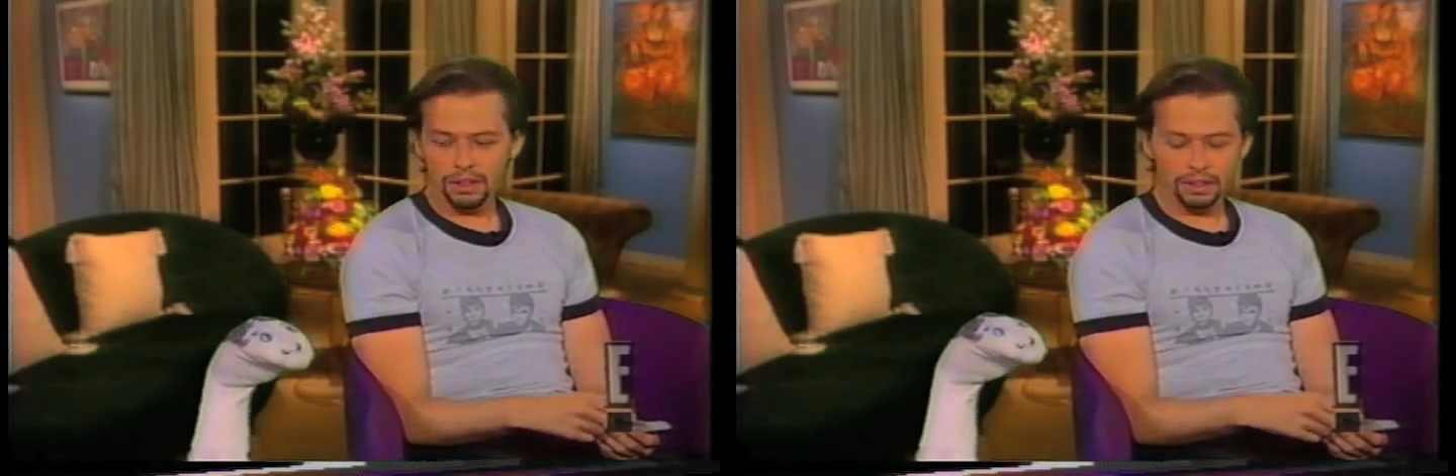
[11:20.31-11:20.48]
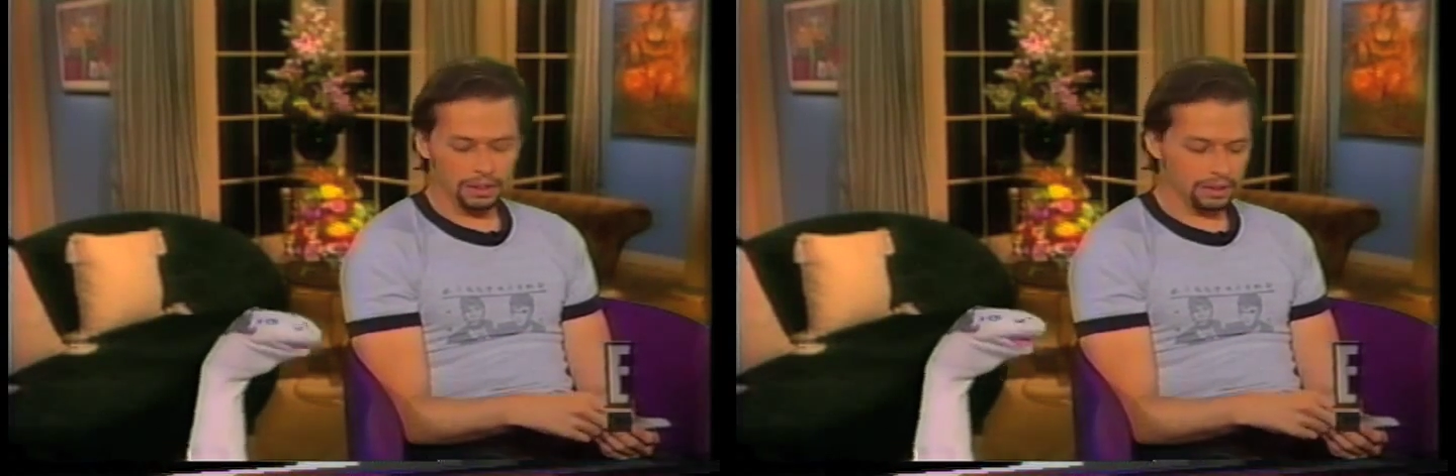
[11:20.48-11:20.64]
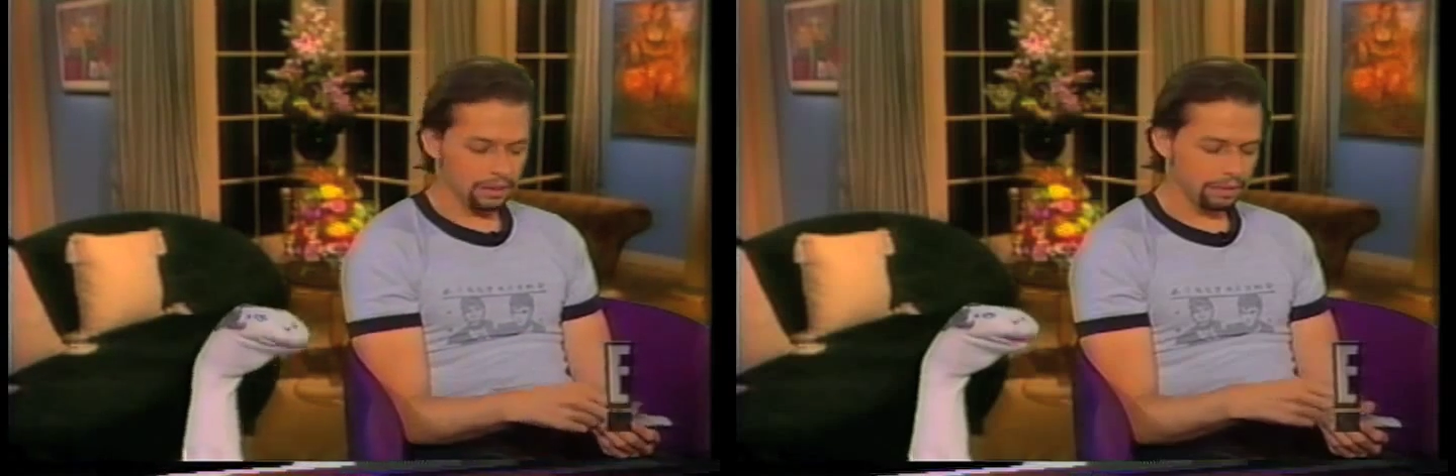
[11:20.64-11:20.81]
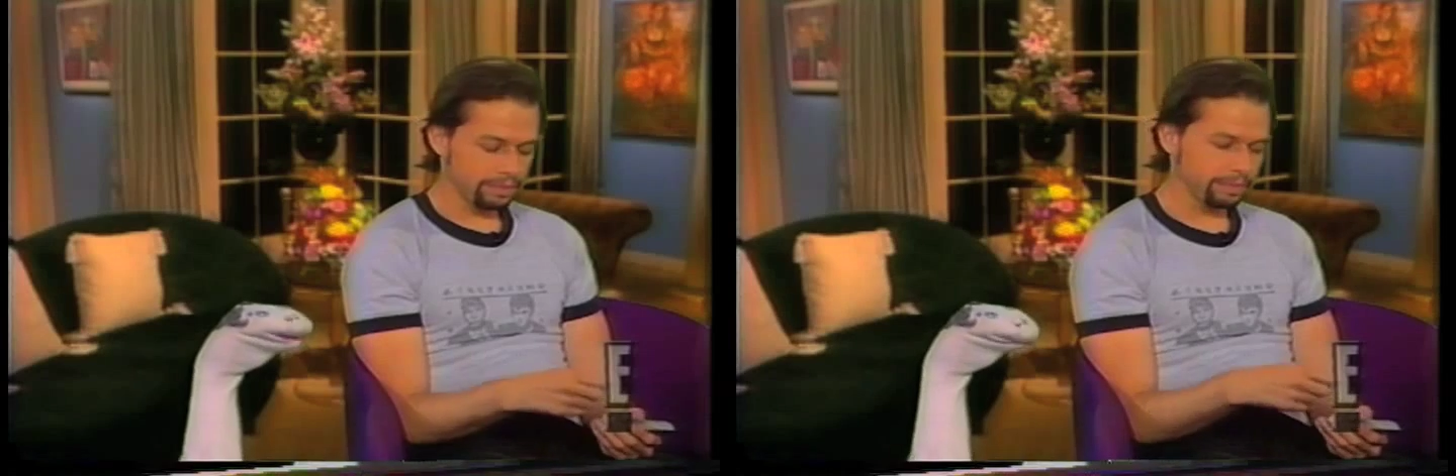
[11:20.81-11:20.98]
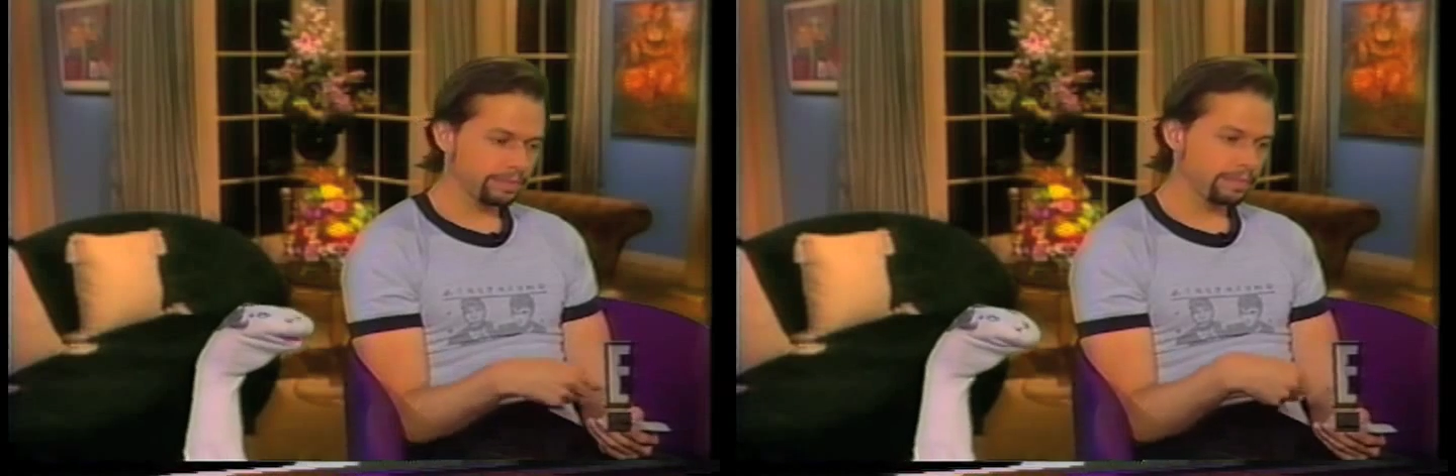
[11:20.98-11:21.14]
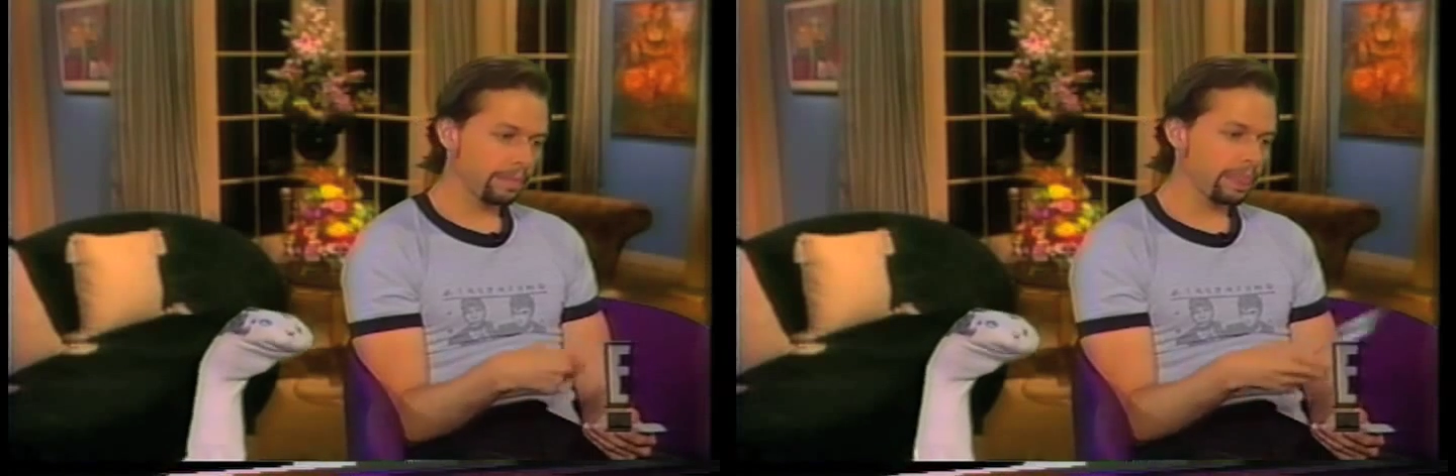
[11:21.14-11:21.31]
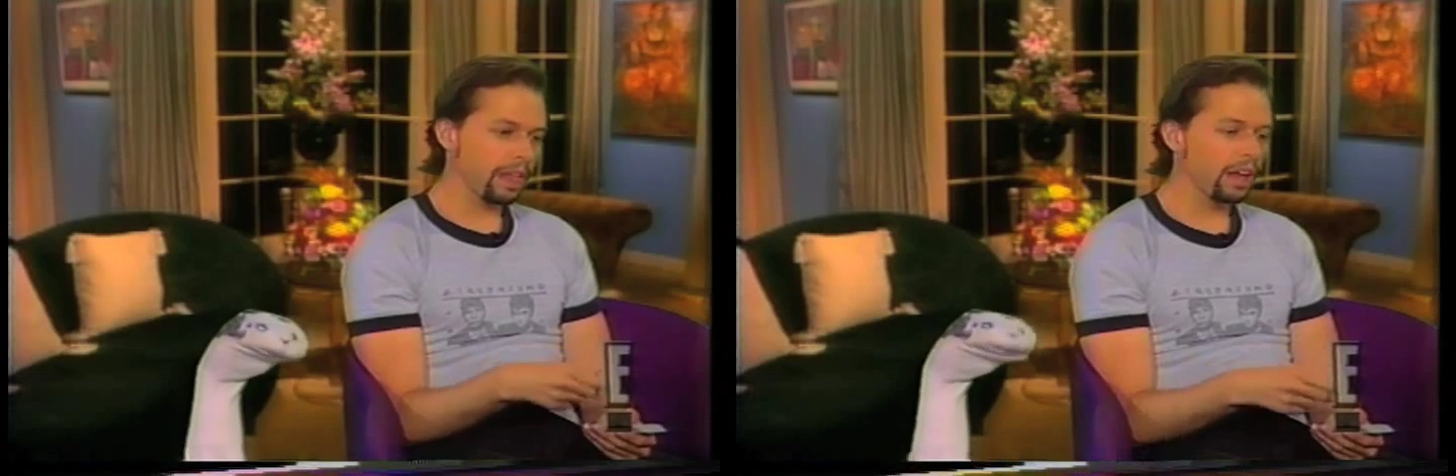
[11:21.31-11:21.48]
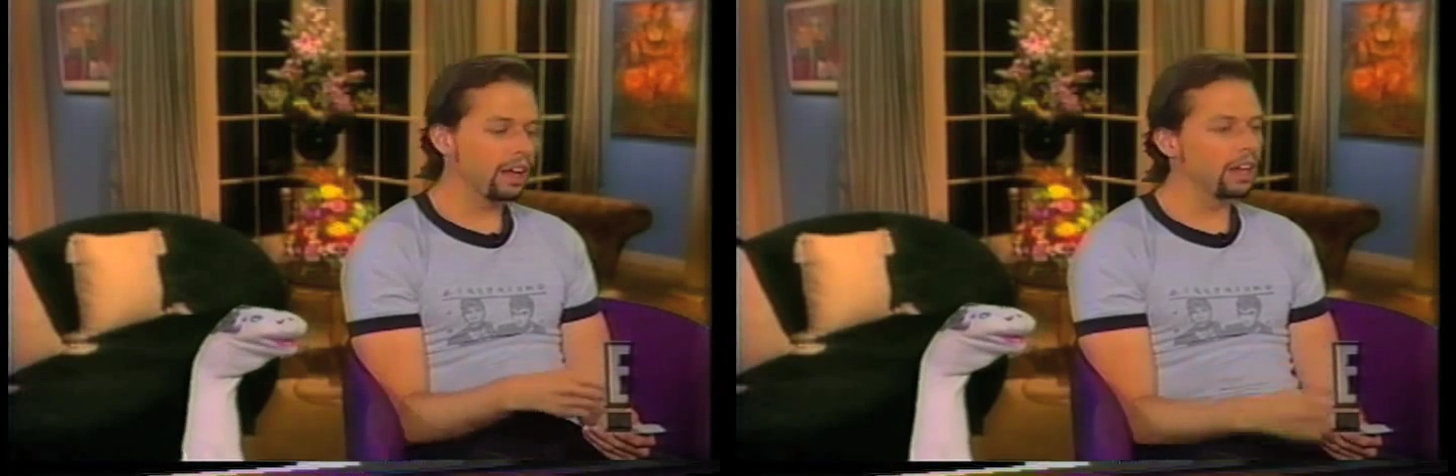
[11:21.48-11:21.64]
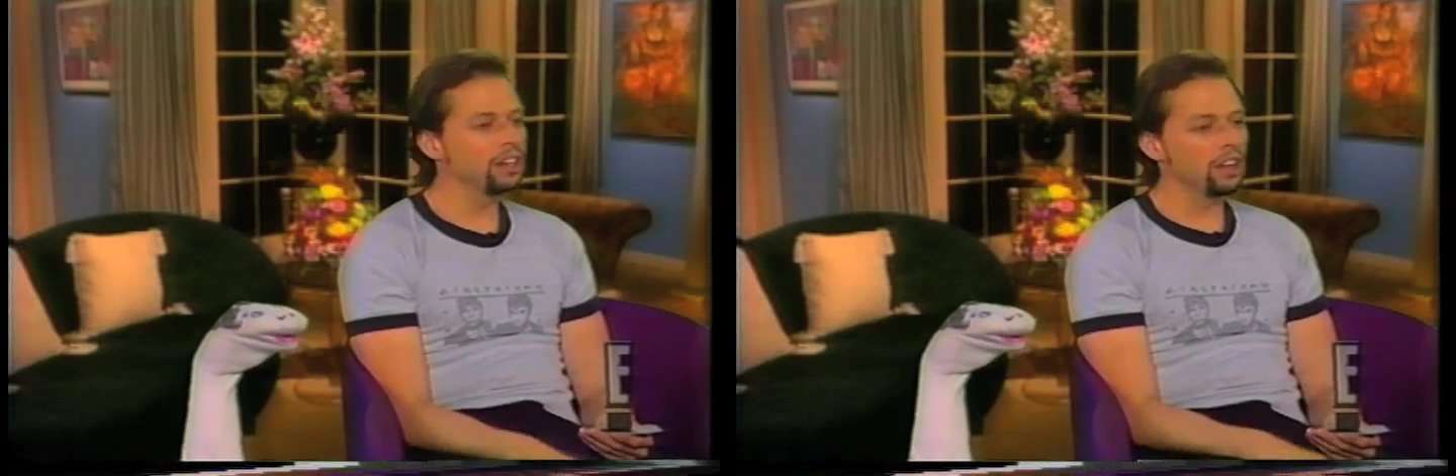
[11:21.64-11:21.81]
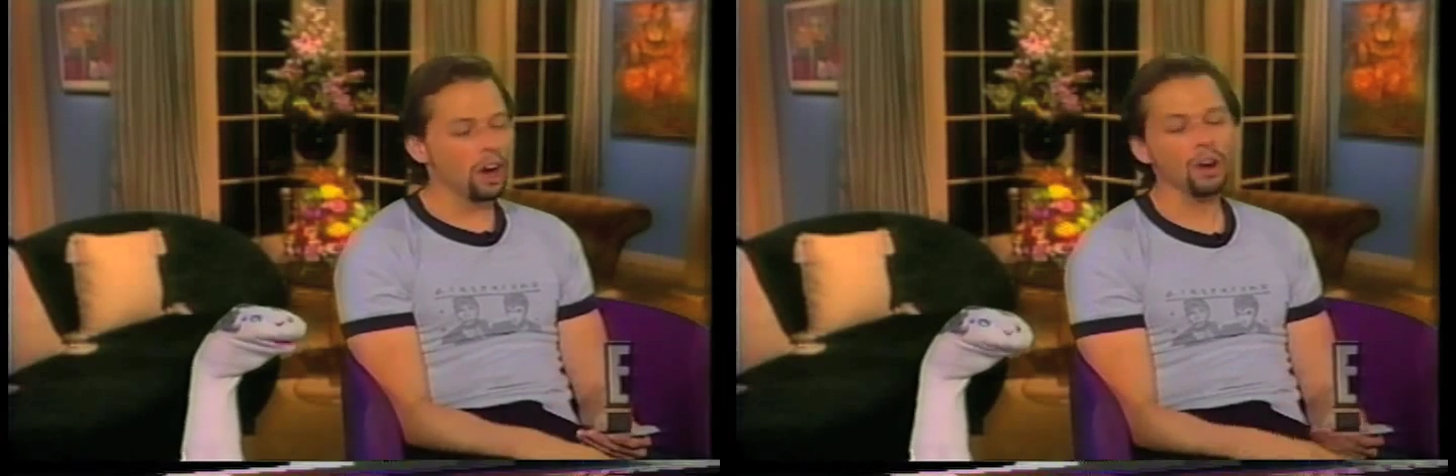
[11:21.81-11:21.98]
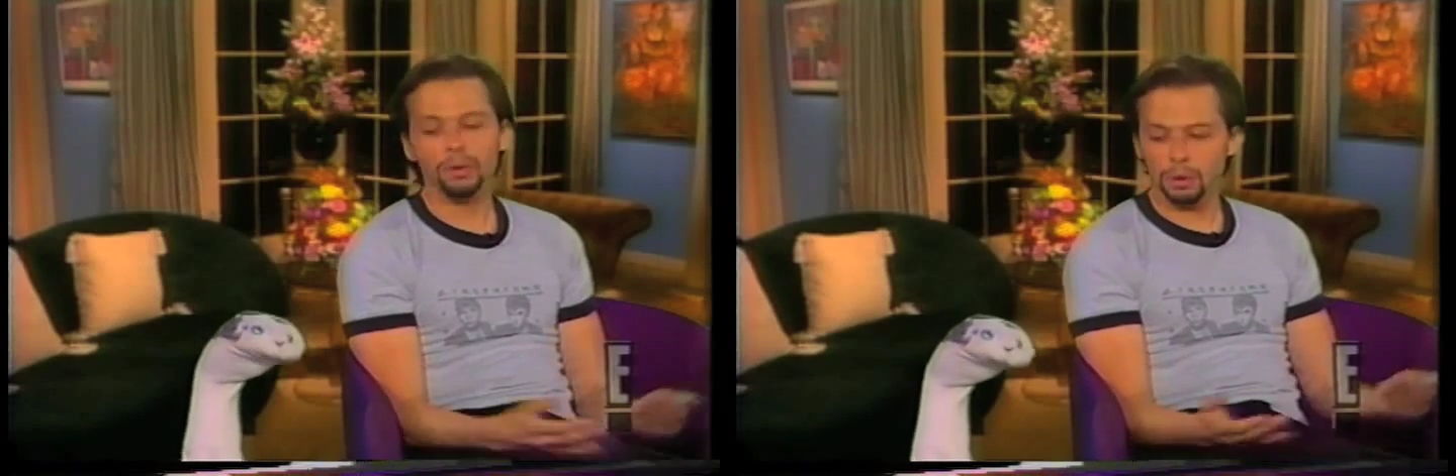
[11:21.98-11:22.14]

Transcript: The day before that? No.